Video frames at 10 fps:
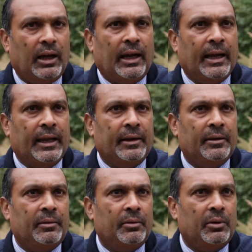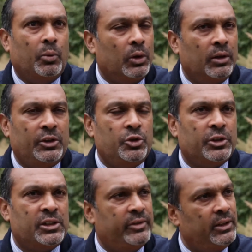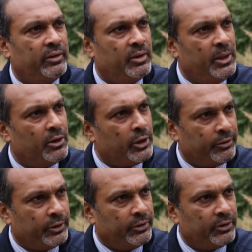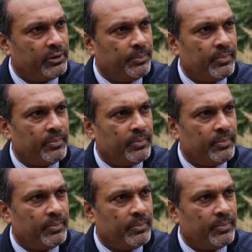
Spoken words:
and one of the tutors even given me a reference.